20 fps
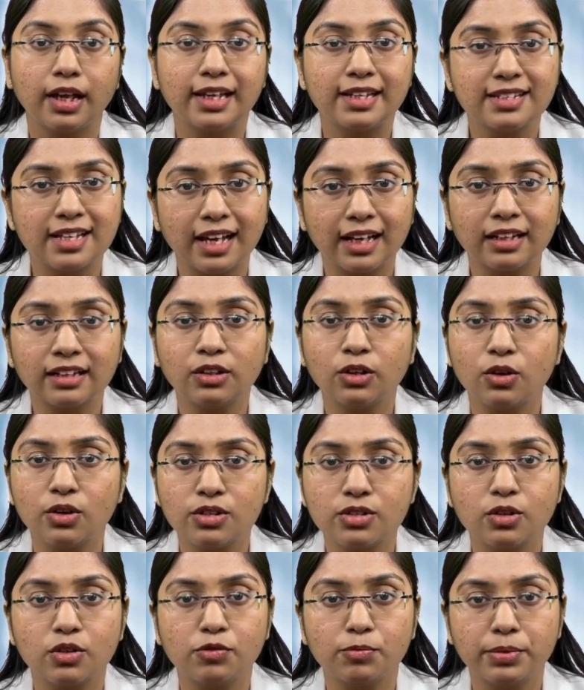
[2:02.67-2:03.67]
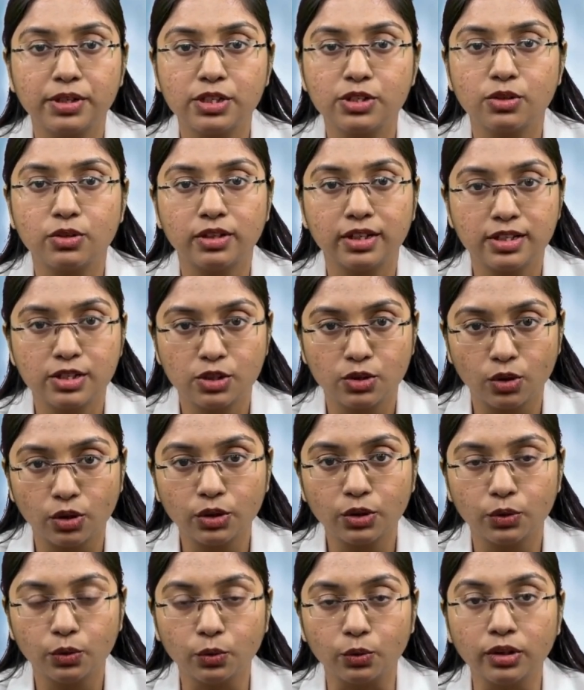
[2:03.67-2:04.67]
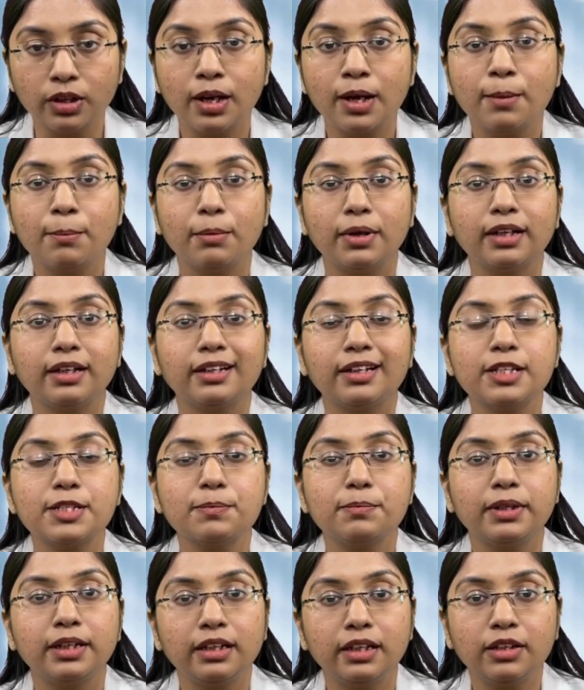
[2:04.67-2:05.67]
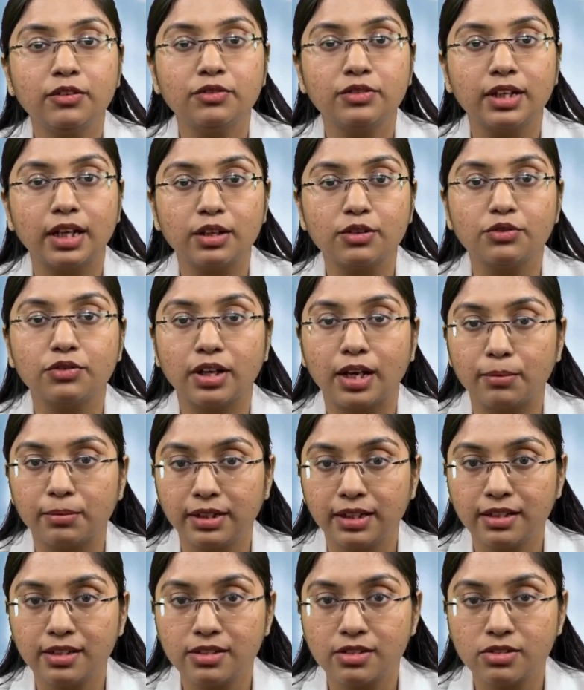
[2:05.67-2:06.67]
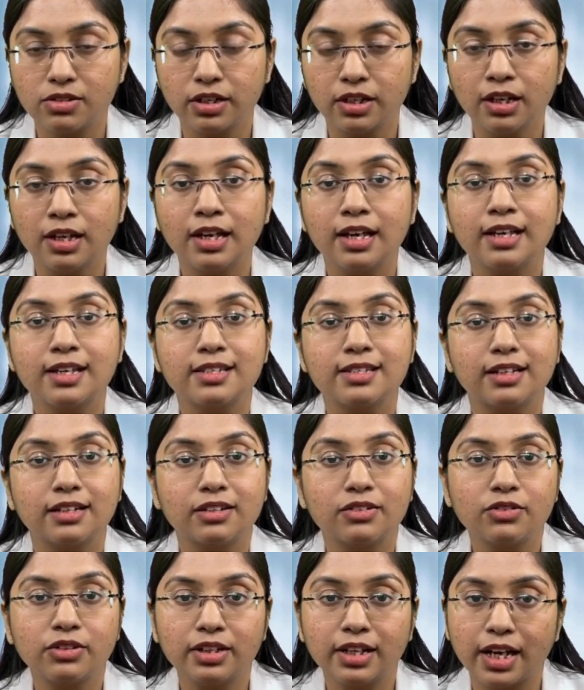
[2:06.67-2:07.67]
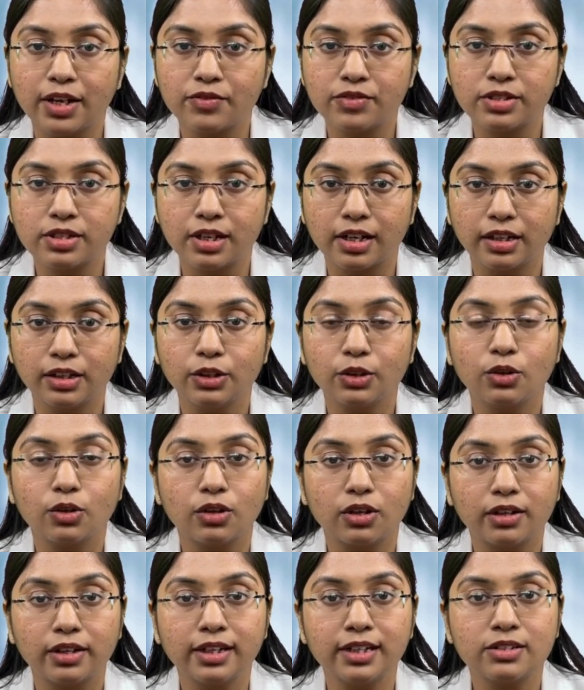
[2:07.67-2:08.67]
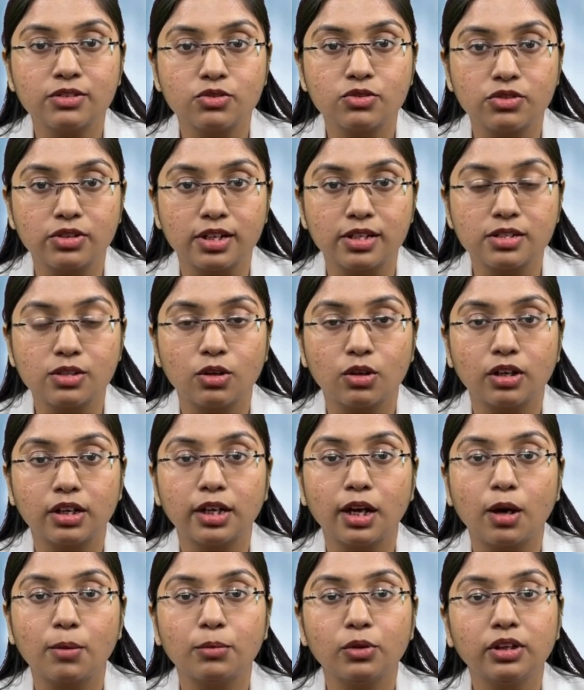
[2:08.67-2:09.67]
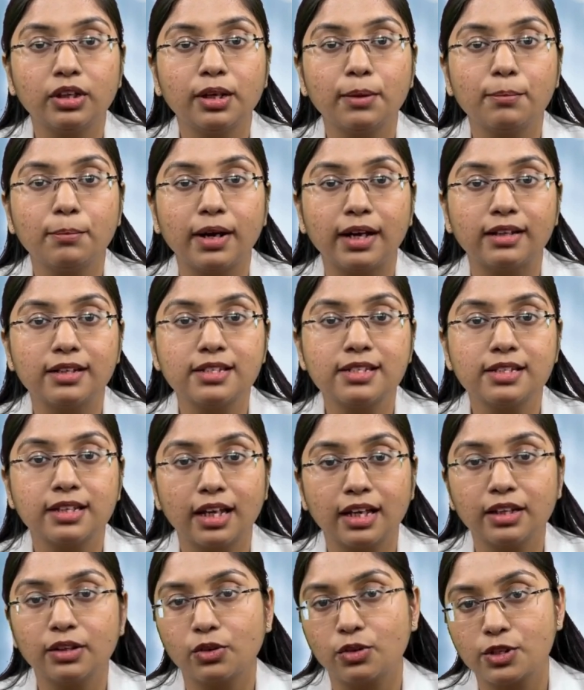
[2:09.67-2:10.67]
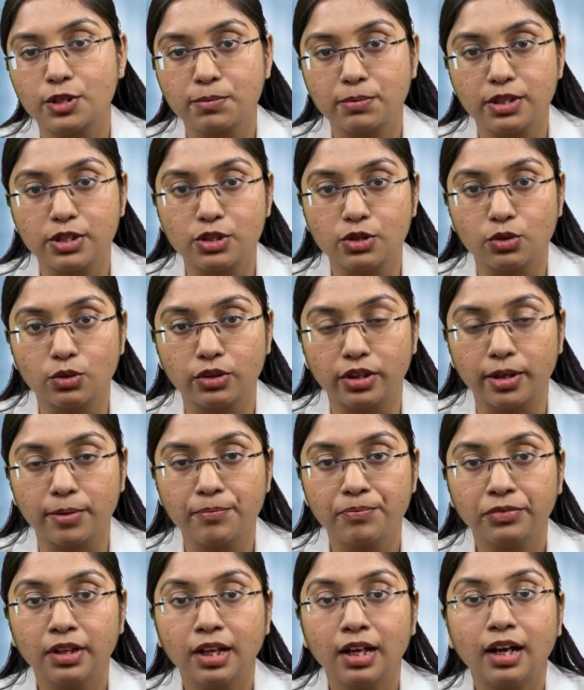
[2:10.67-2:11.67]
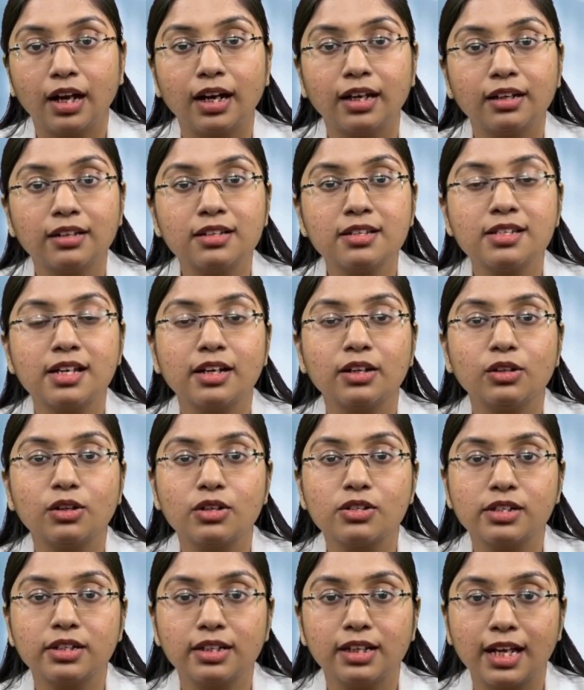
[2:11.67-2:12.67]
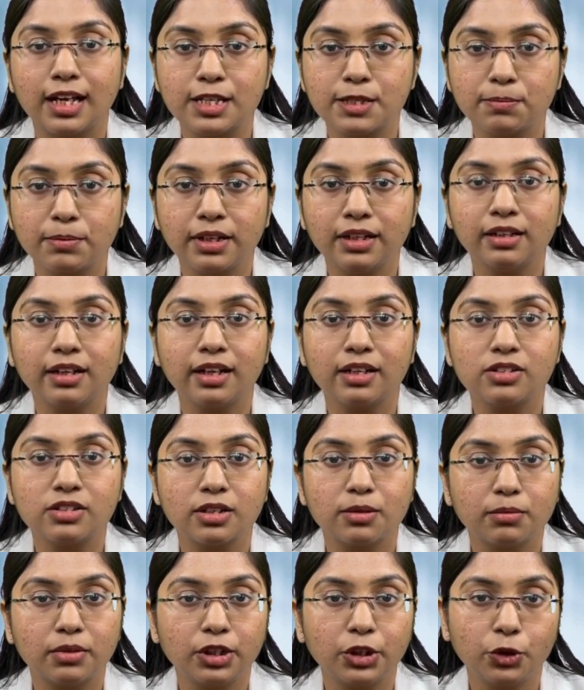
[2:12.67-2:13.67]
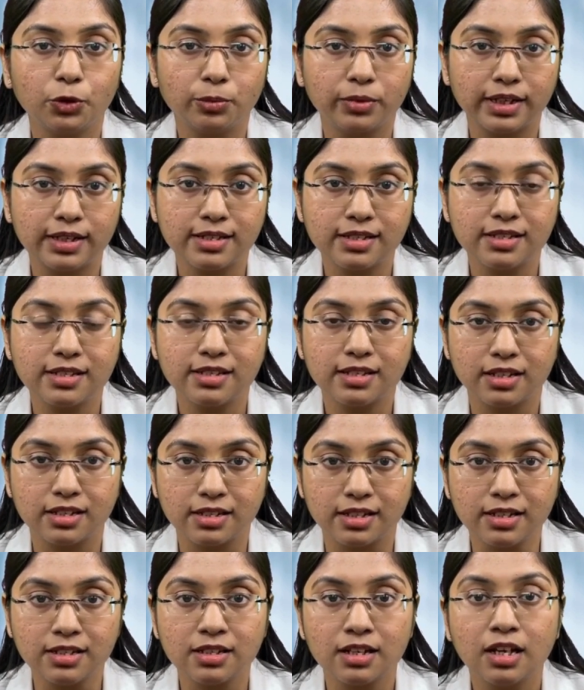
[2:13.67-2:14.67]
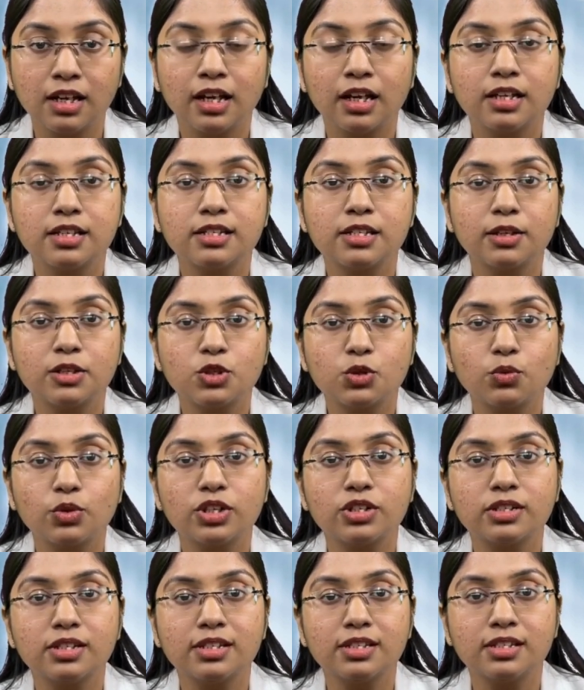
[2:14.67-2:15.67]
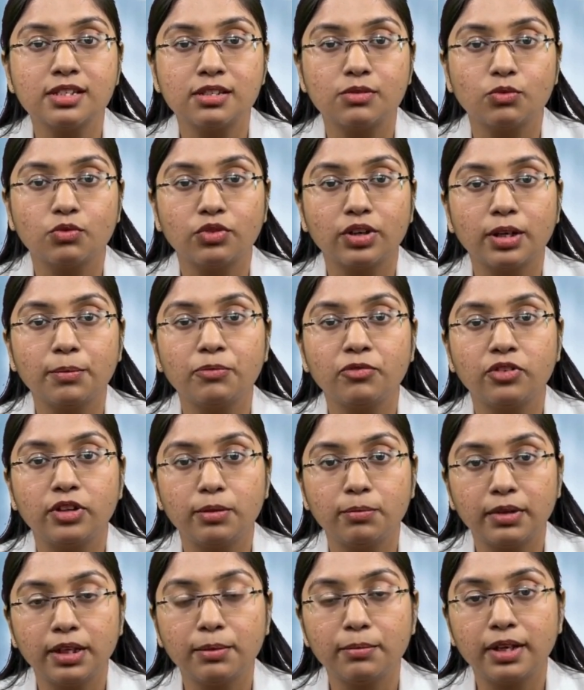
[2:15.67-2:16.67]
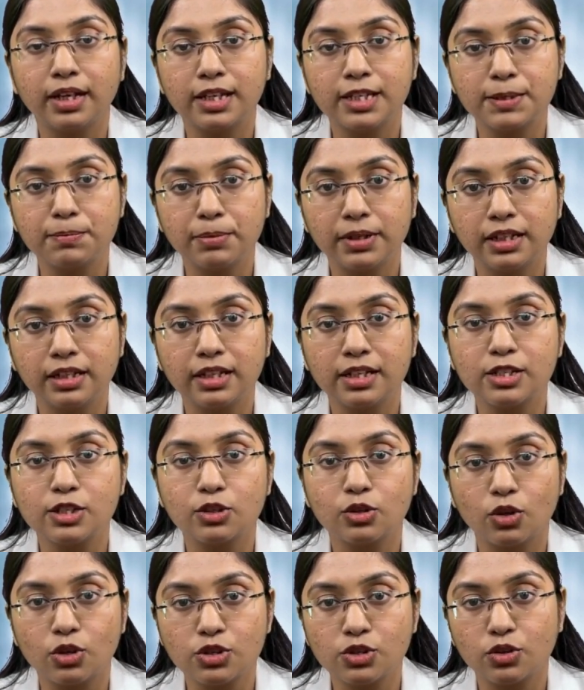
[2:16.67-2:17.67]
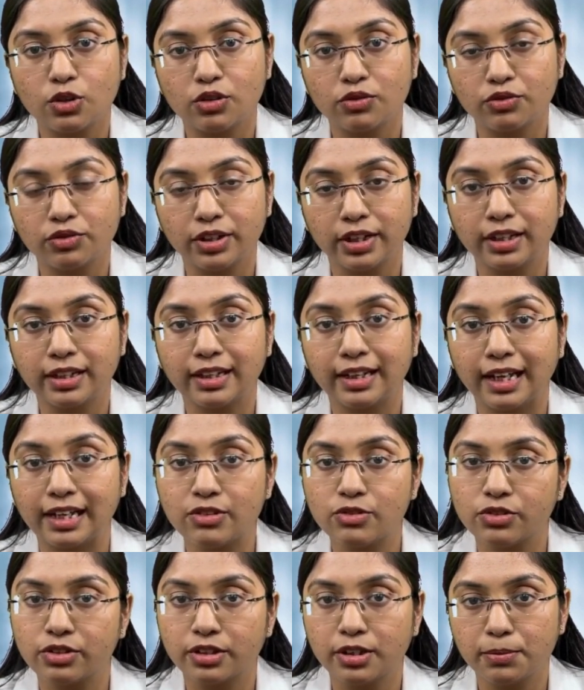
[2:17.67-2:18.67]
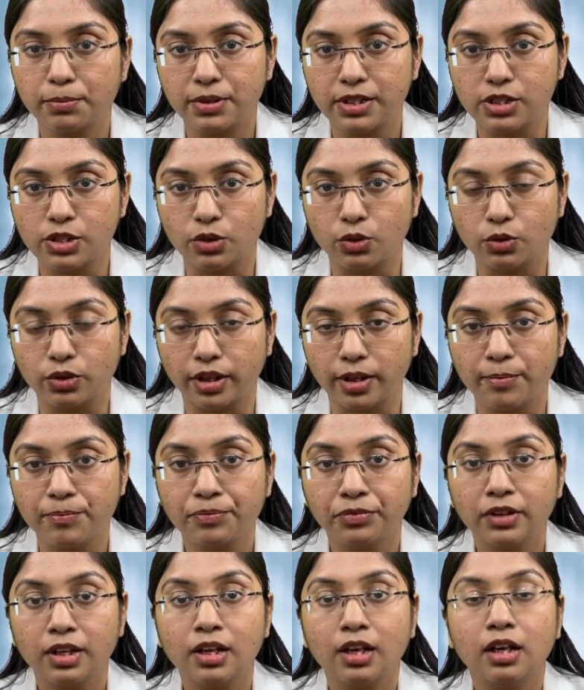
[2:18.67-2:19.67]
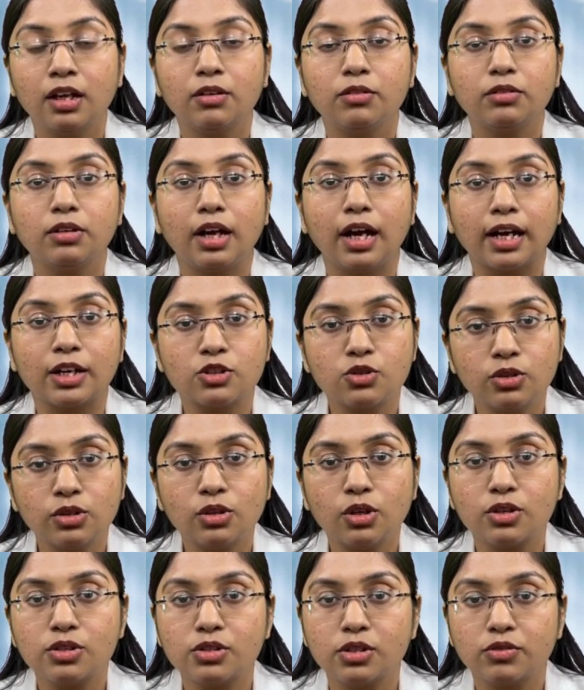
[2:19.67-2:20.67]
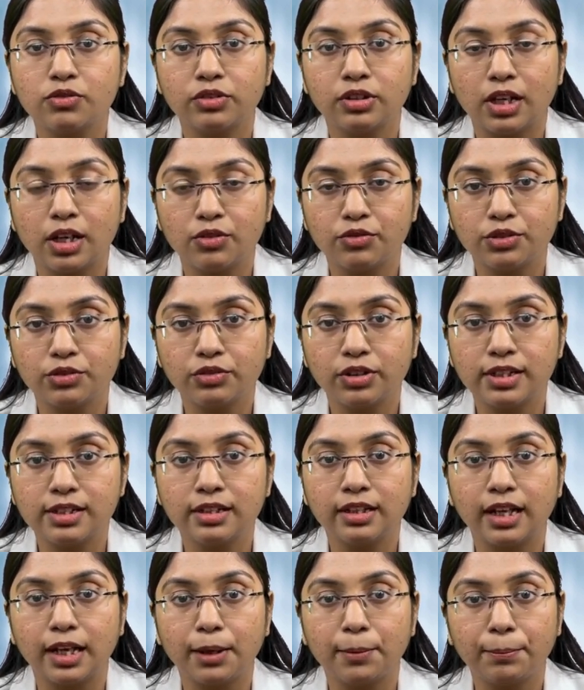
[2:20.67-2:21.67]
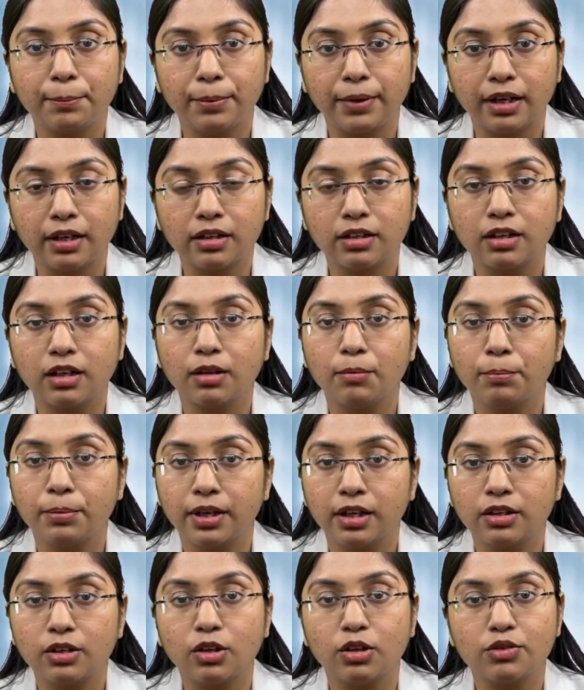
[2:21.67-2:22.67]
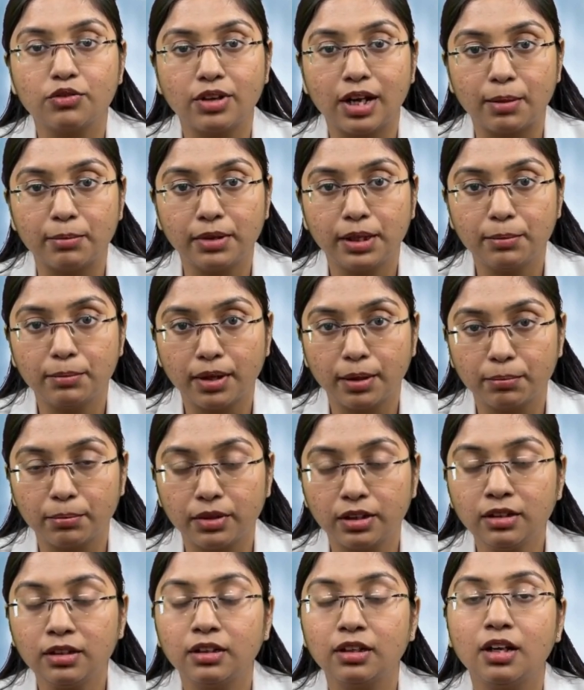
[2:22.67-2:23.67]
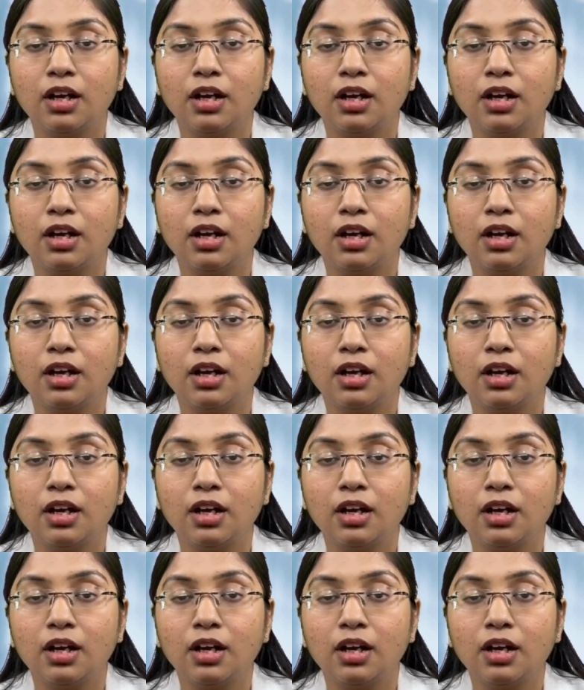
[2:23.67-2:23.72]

Exact cause of PCOD is not known, but it is believed that family history, sedentary lifestyle, chronic stress or hormonal imbalance can cause PCOD. Another psychological aspect like German new medicine suggests situations where female may experience loss conflict can trigger PCOD. Actual loss of loved one like pet, pet or family member